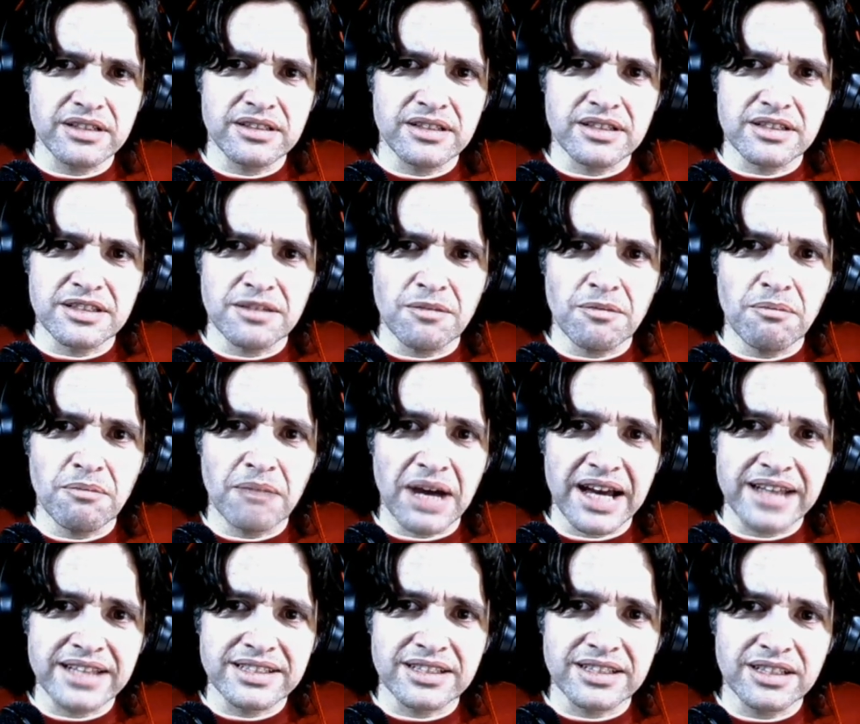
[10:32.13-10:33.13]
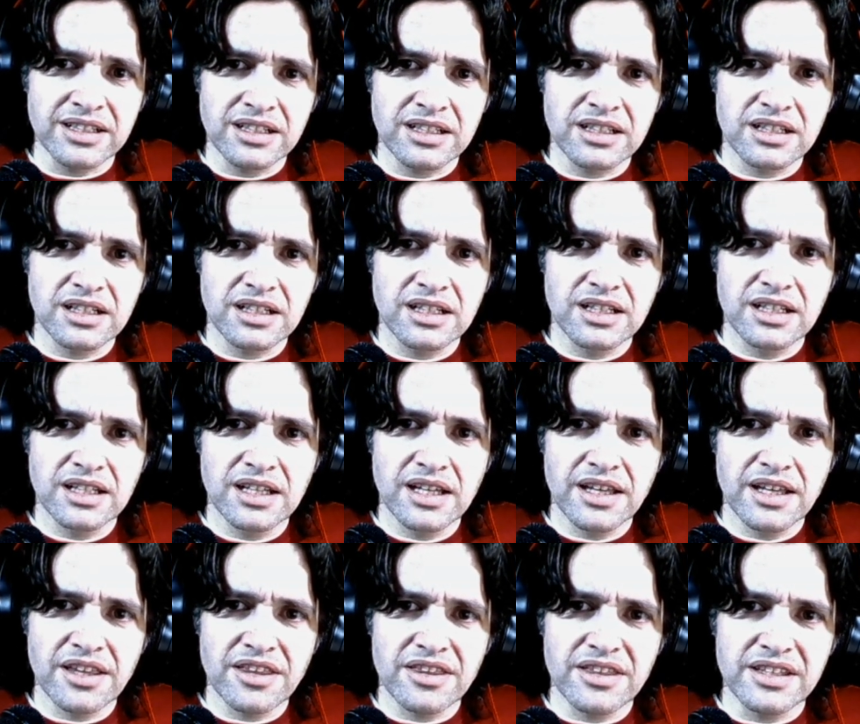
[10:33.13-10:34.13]
Does it matter
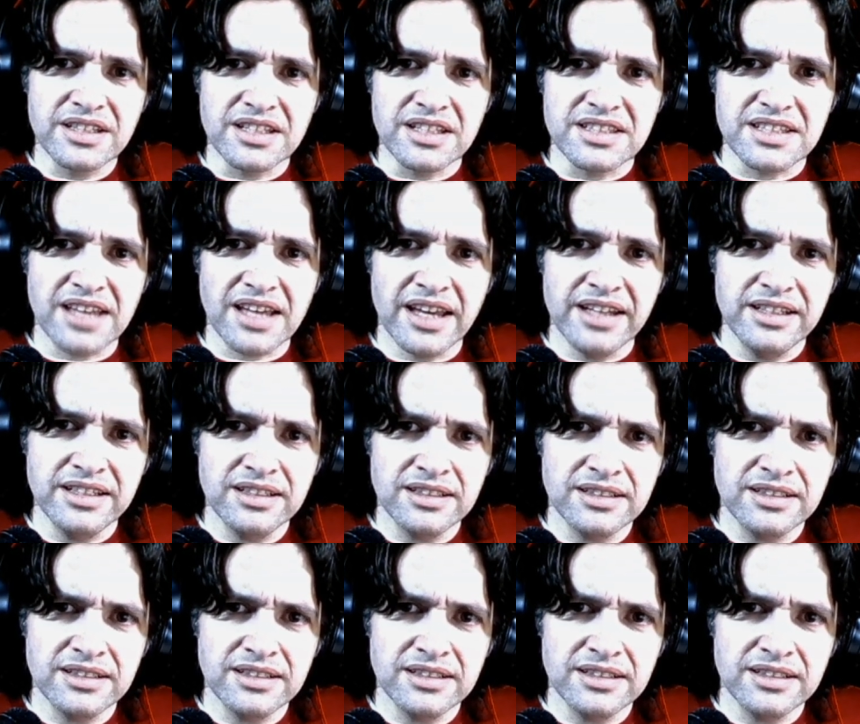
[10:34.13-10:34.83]
that it's in?